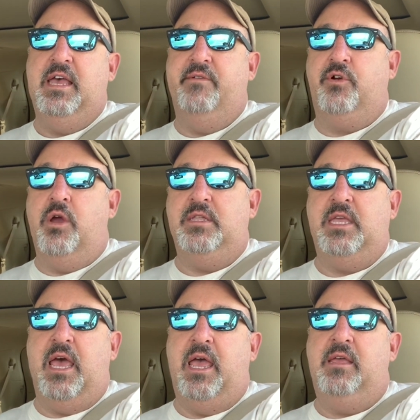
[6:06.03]
have a great
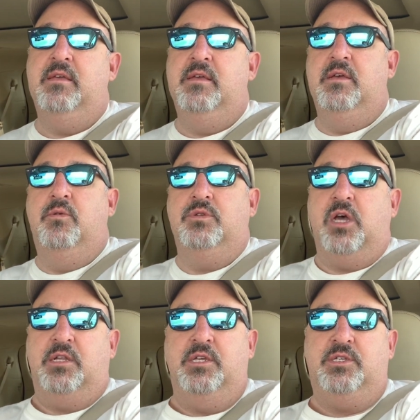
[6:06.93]
day. We'll
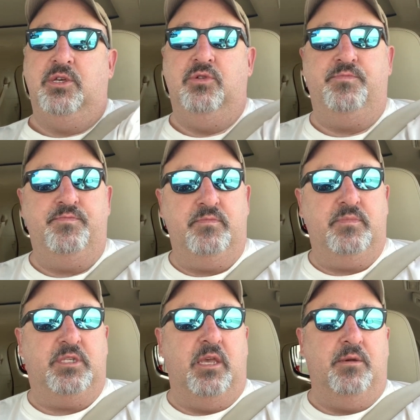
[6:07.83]
talk to you
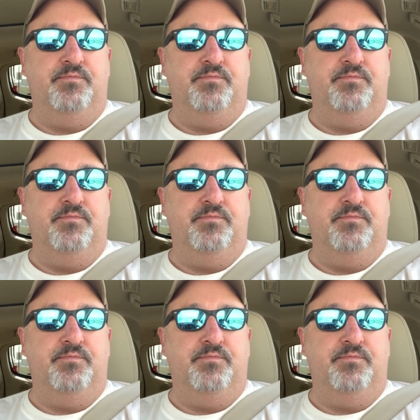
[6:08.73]
soon. See ya.